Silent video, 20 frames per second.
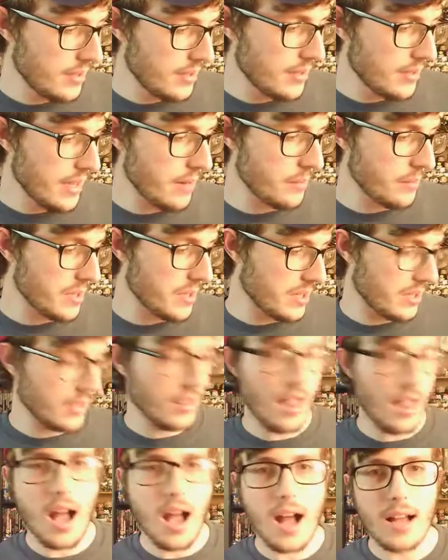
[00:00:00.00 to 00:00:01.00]
they were a
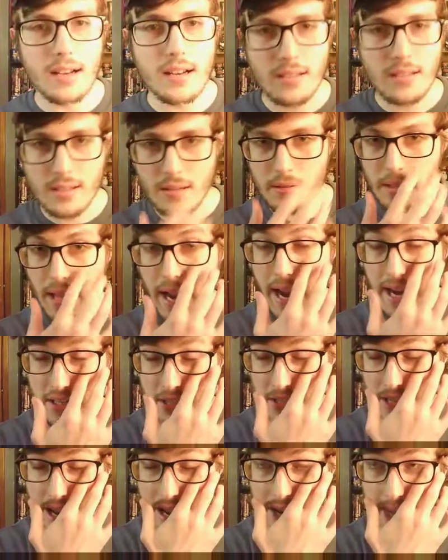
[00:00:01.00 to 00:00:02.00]
lot.
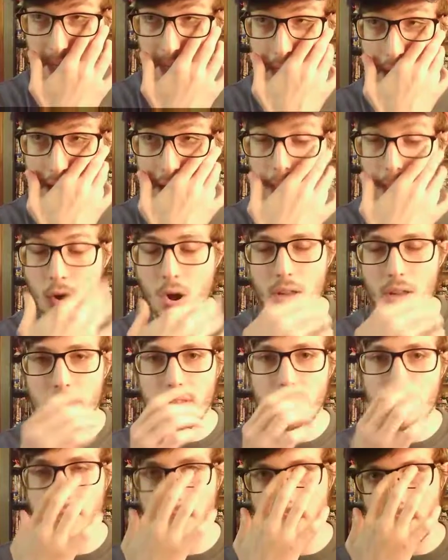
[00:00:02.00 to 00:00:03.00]
Actually, I
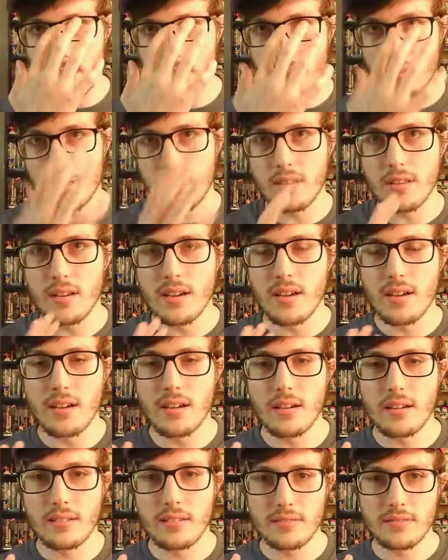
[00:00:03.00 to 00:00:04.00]
bought
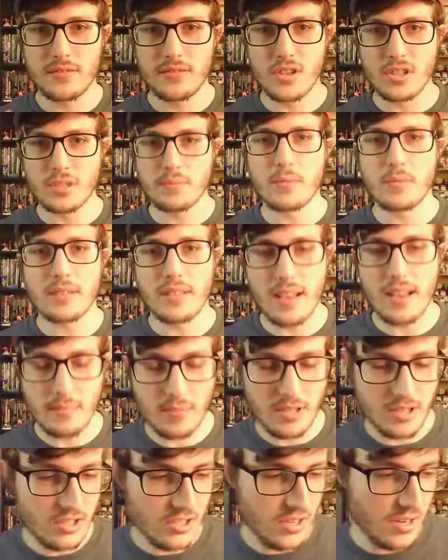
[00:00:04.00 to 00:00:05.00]
the first book that I'm
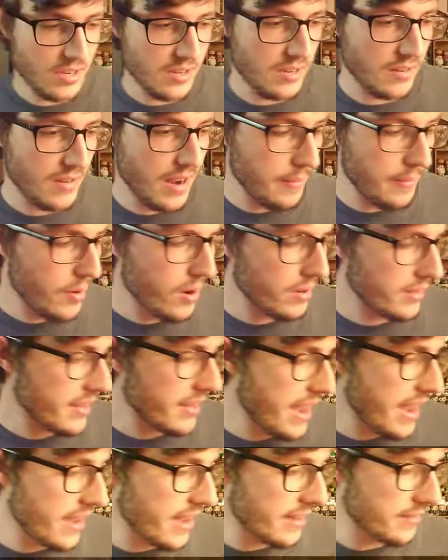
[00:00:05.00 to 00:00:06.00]
going to show you. I bought
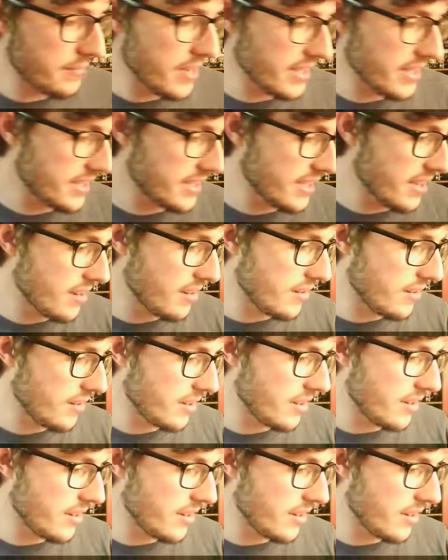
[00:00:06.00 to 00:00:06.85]
that myself.